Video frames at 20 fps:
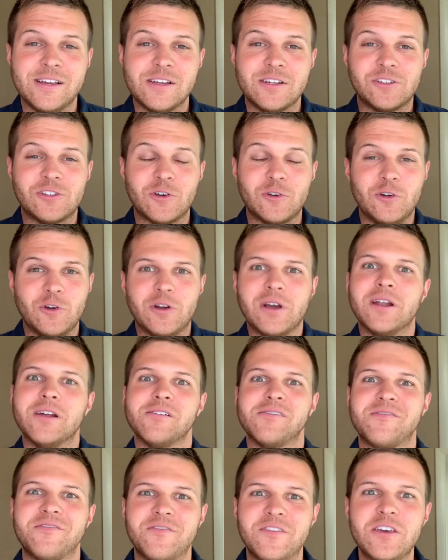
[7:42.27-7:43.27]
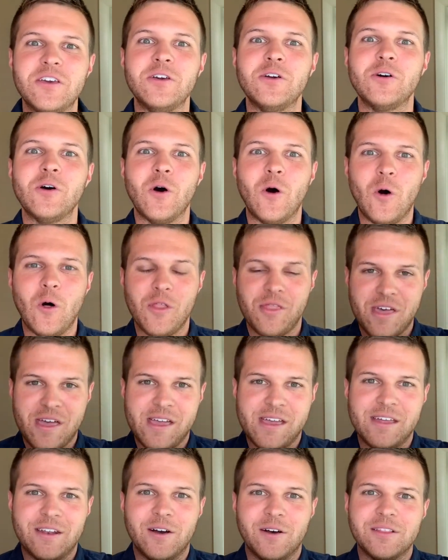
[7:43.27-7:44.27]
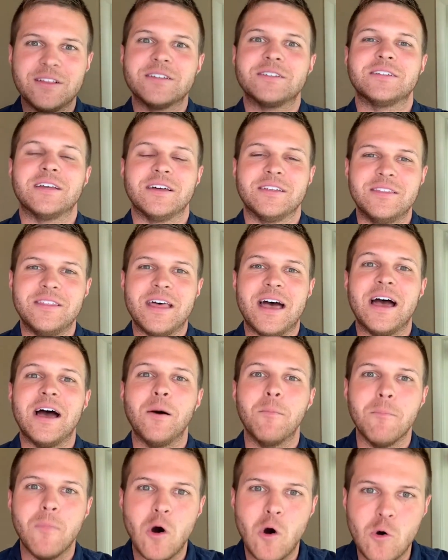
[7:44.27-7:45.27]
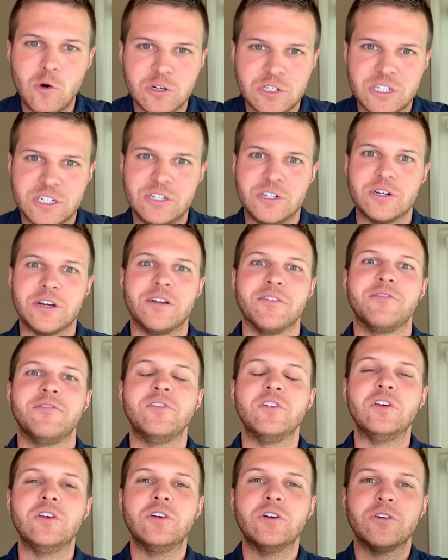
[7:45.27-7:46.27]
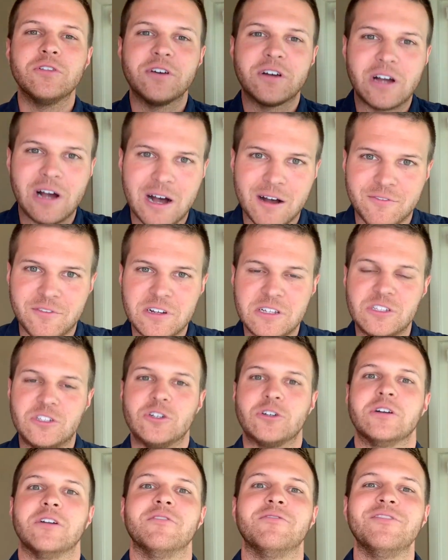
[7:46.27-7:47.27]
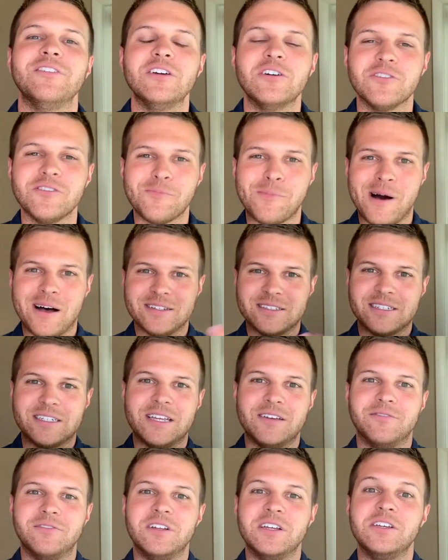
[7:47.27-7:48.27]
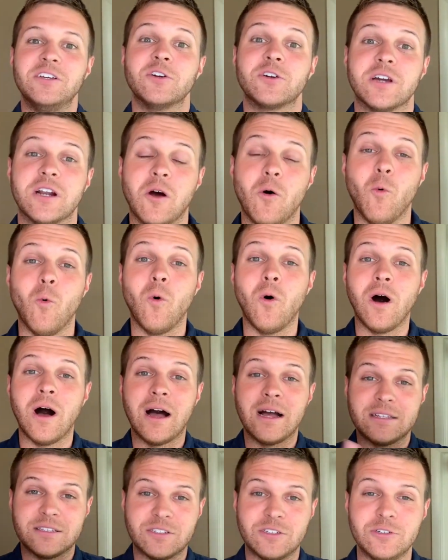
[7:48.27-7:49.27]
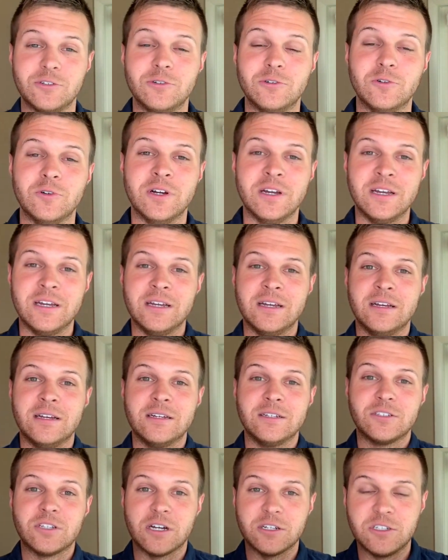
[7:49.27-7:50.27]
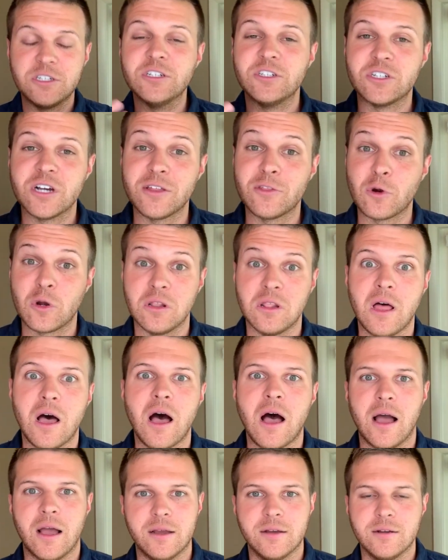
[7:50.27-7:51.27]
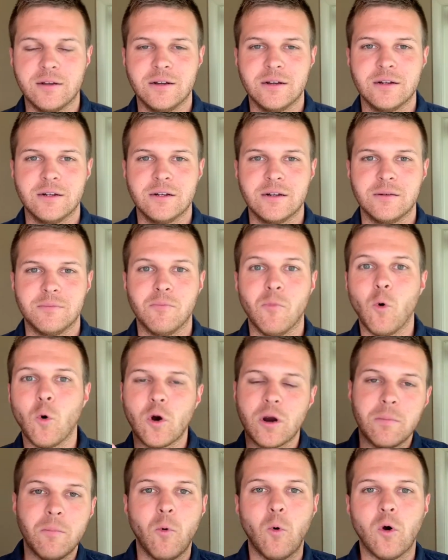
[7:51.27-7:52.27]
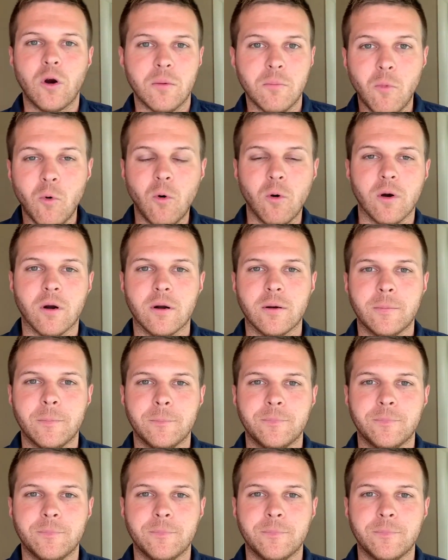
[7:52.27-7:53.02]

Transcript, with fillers: So you're going to feel then all of a sudden that emotion. You're going to feel the confidence. You're going to feel the positivity. You're going to want to touch each other a lot, more and more and more.